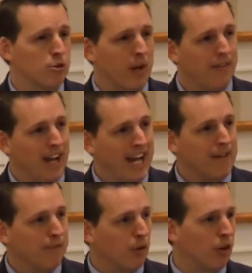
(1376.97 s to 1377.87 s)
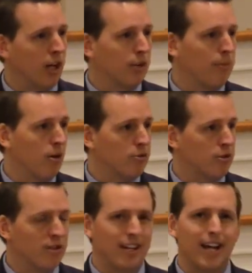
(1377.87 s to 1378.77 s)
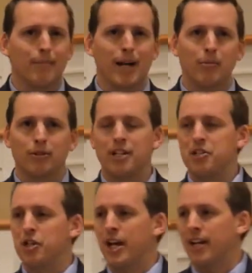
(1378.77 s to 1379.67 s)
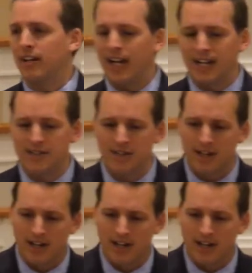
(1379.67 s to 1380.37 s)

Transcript: We have 8 full-color posters, a lot of Bible teaching at a glance,